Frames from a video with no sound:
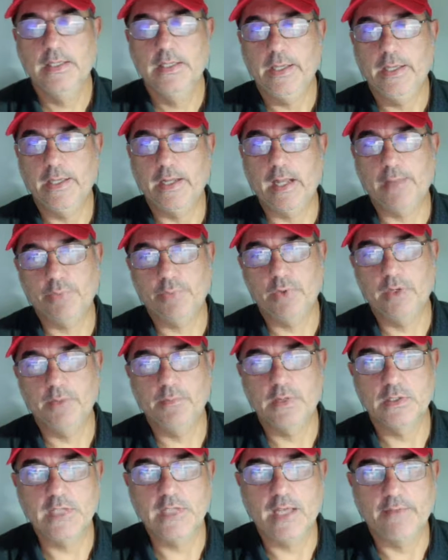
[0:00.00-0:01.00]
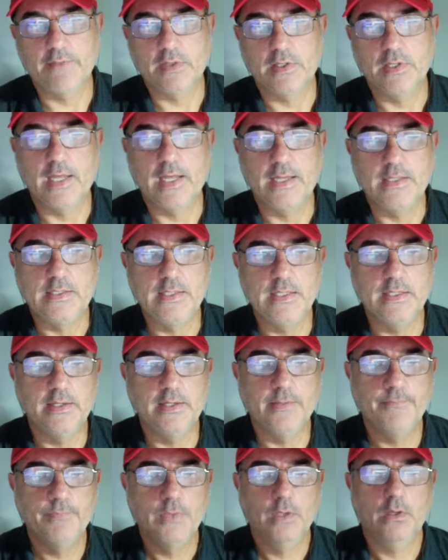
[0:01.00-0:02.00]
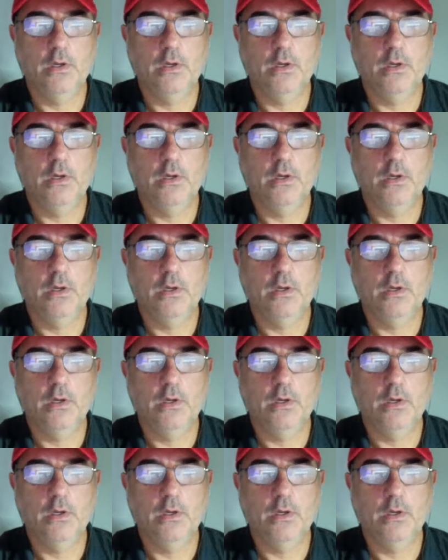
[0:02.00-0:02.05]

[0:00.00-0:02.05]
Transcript: and I pretty much have a good idea